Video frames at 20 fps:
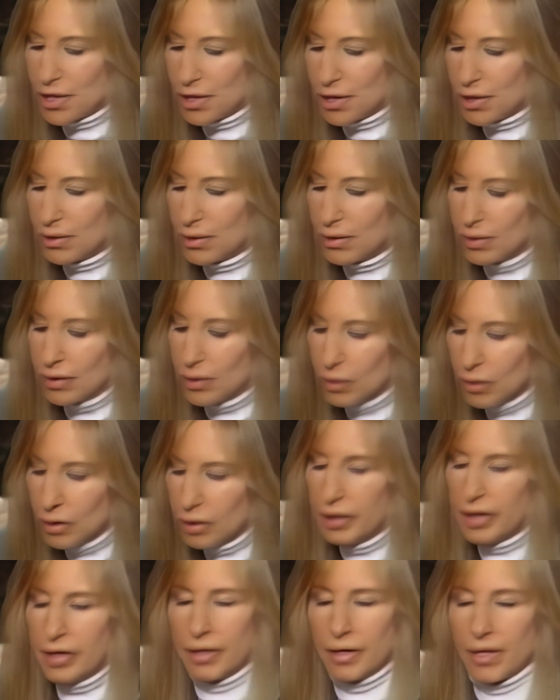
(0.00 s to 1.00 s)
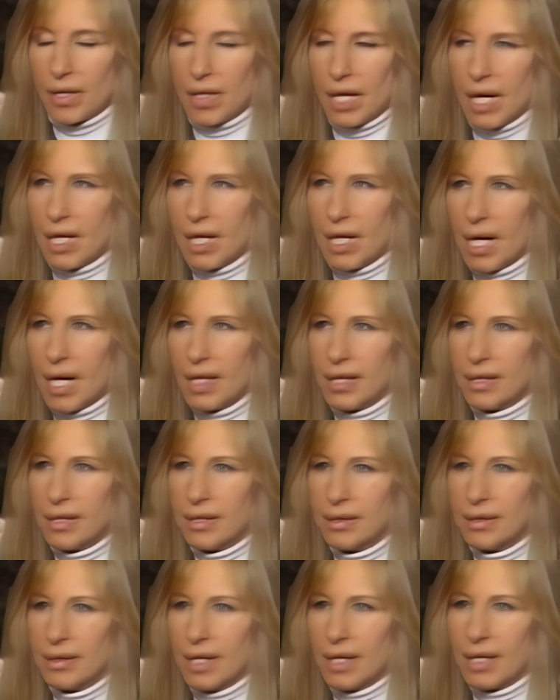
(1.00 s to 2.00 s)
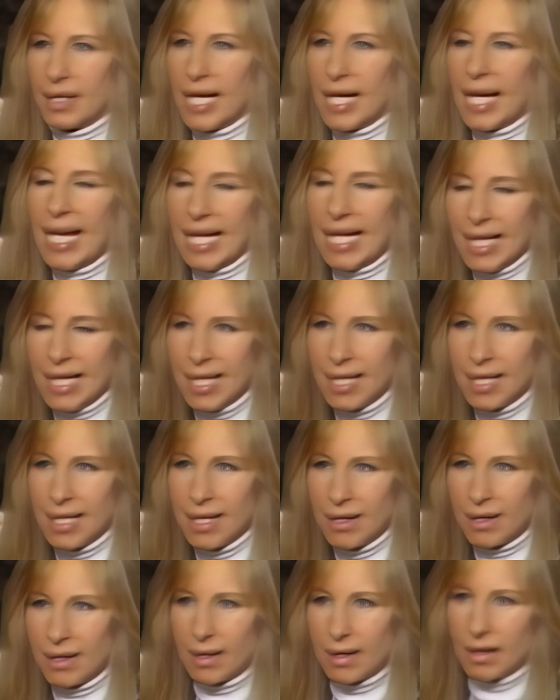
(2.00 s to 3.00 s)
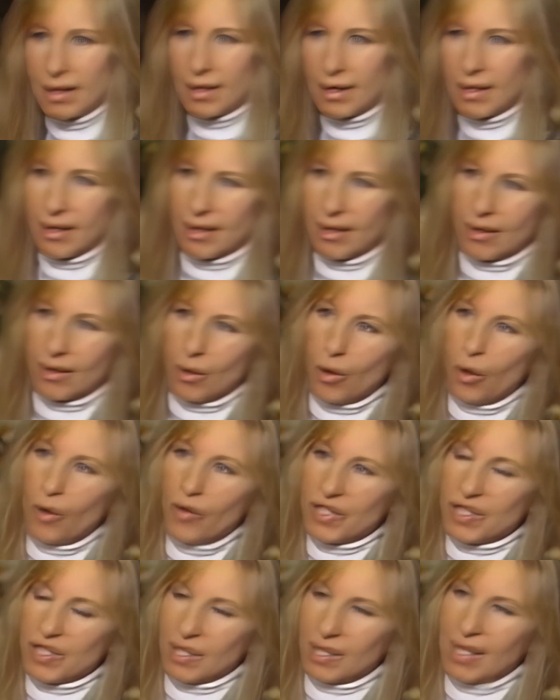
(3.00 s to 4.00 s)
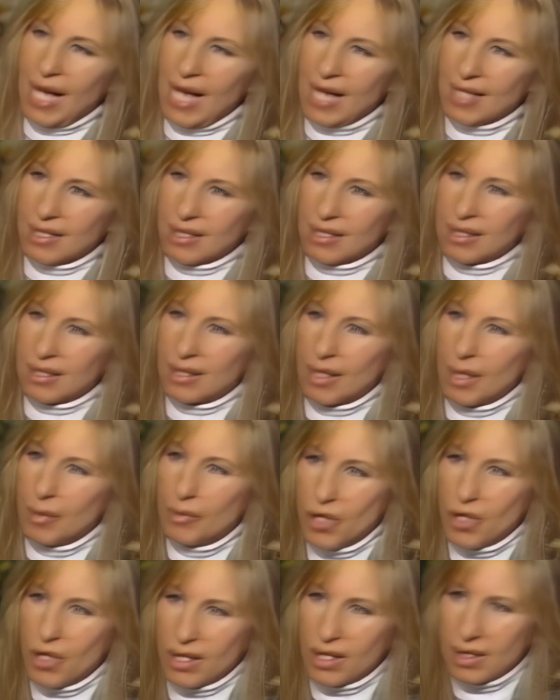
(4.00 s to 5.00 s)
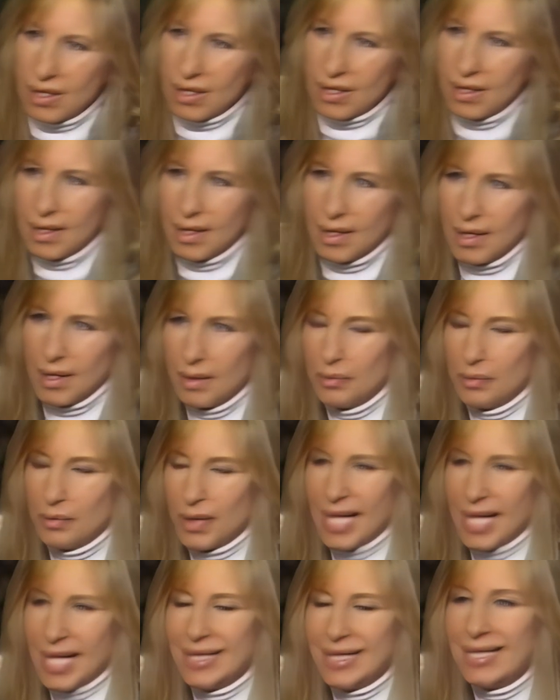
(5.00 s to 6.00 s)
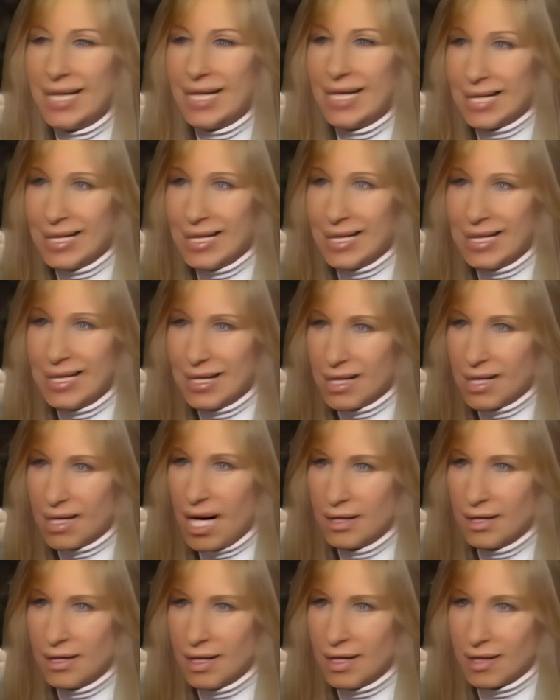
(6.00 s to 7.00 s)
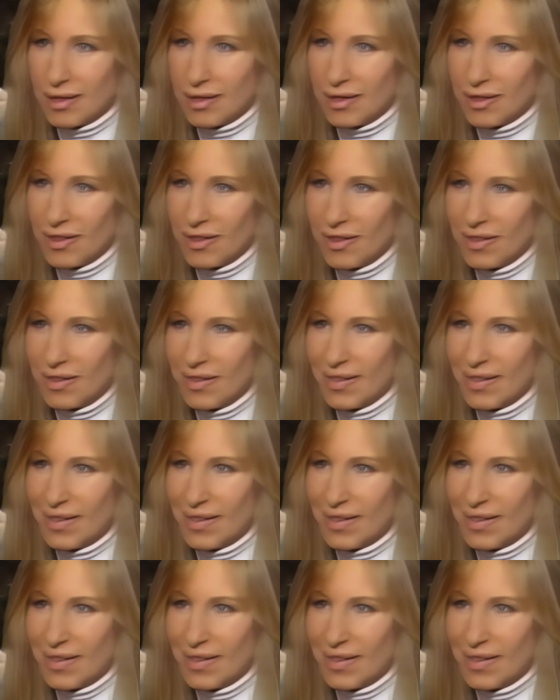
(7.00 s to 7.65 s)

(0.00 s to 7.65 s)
school years, I, I got A in all the scholastic subjects, yes. but I did get D in conduct. D in